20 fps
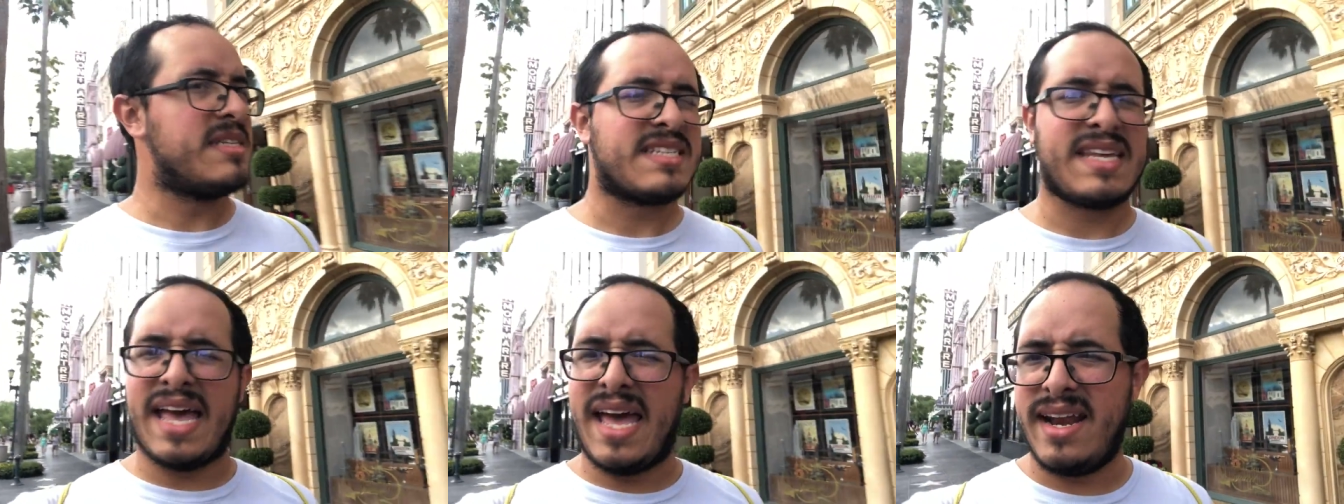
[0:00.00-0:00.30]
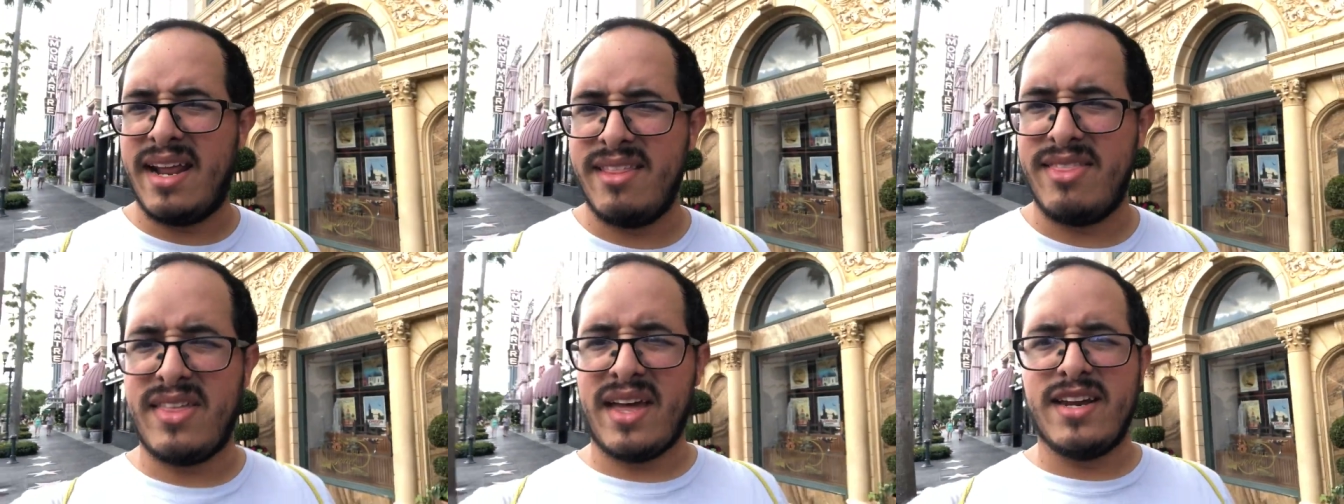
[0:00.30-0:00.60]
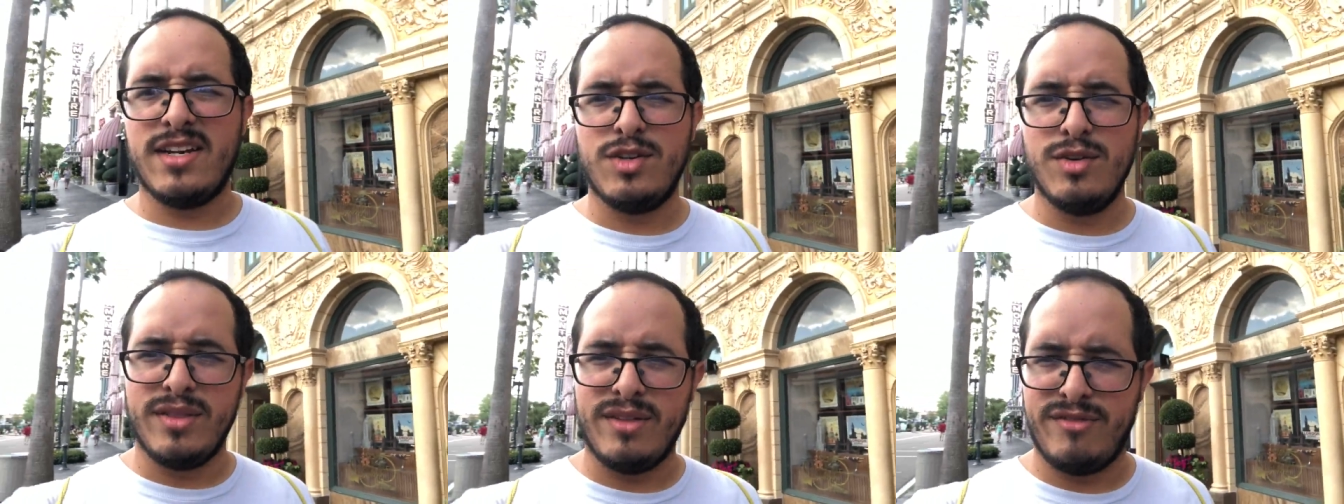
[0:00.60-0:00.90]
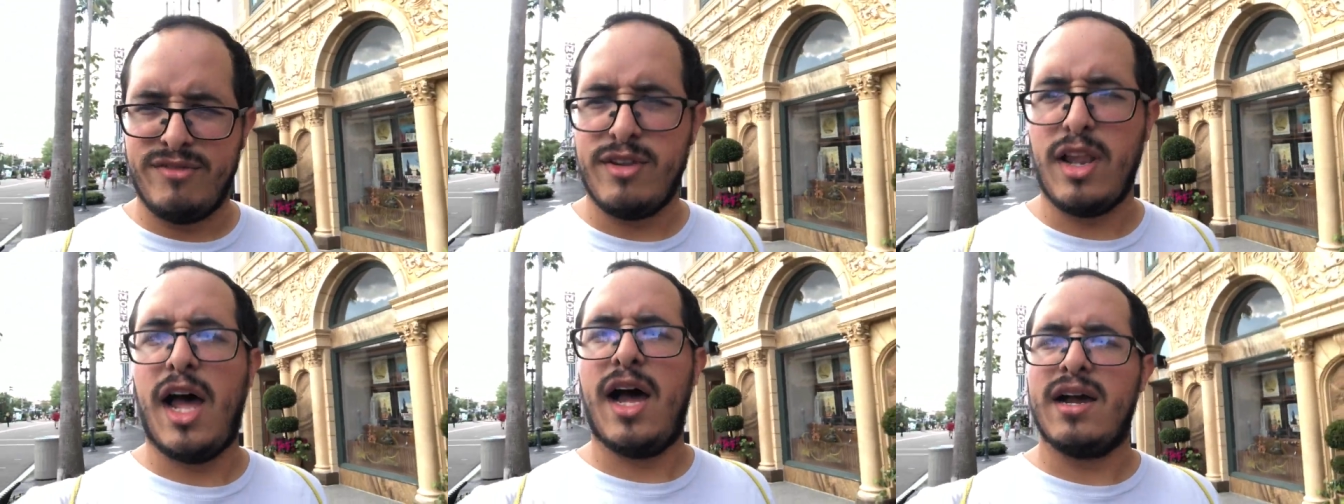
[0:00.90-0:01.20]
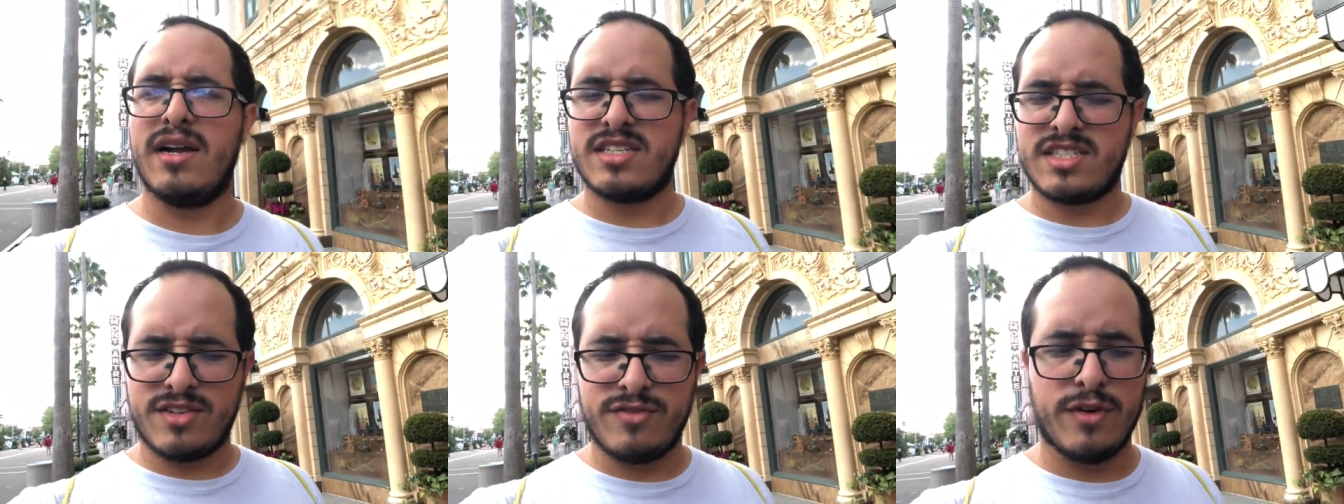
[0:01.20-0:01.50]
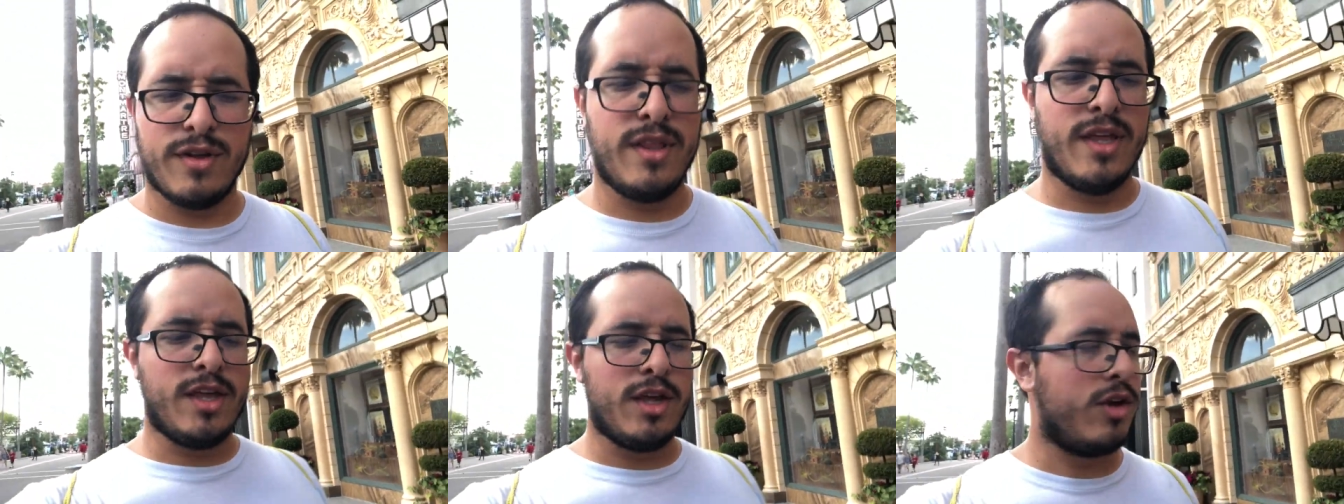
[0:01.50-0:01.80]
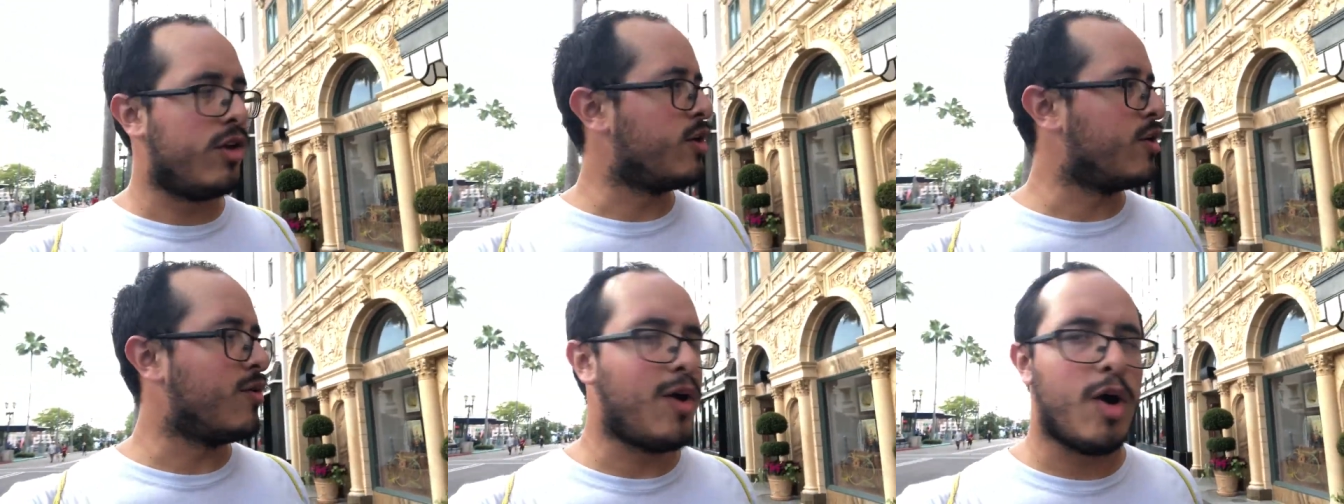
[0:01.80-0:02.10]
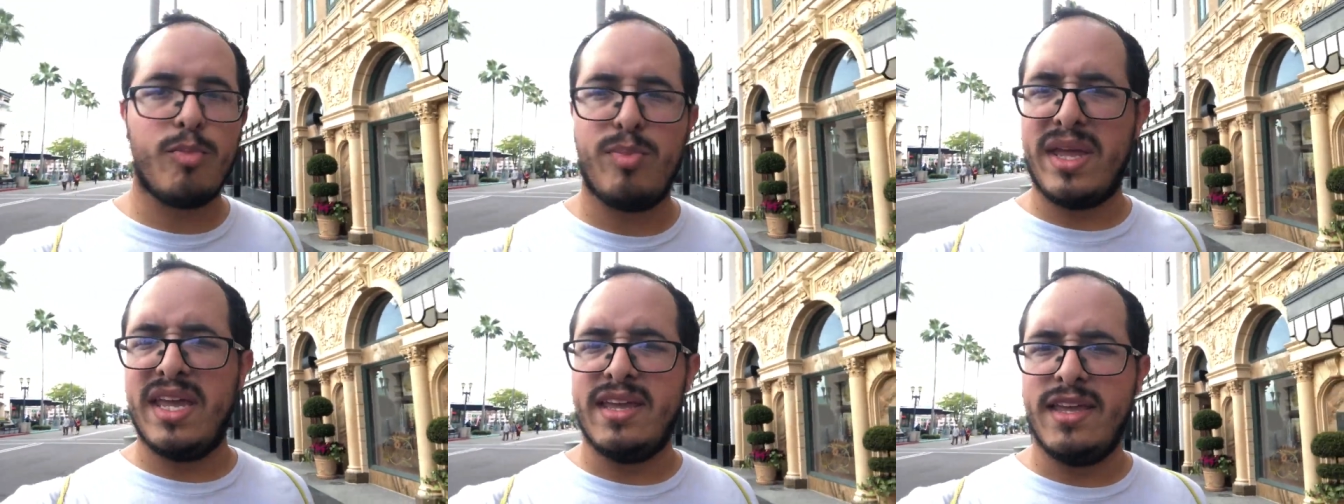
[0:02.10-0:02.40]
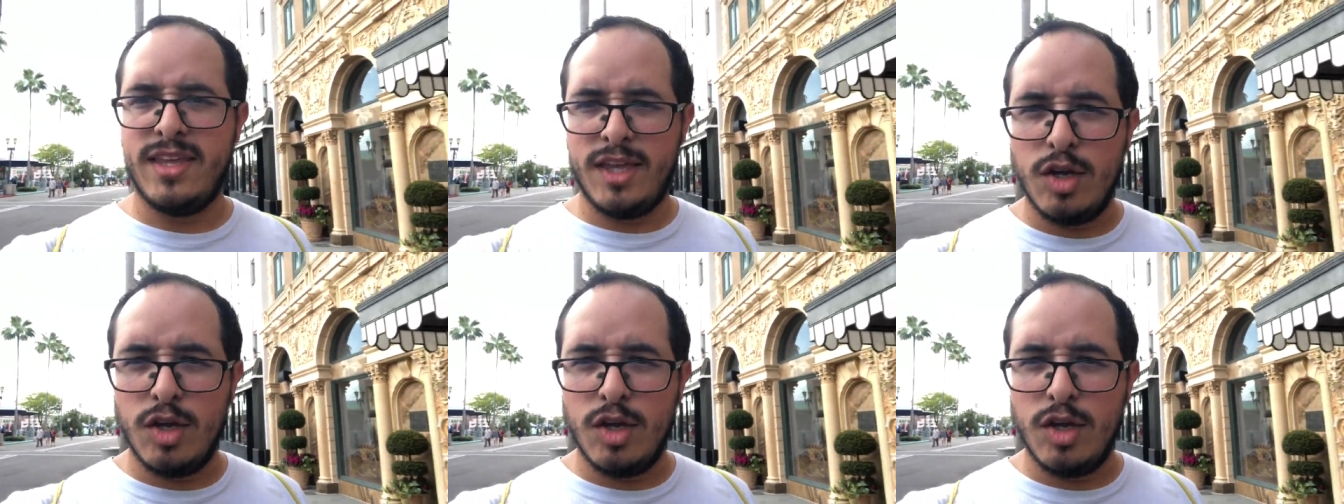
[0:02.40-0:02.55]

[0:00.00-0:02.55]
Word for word: is Kenneth. I do the vlogs for the UUOP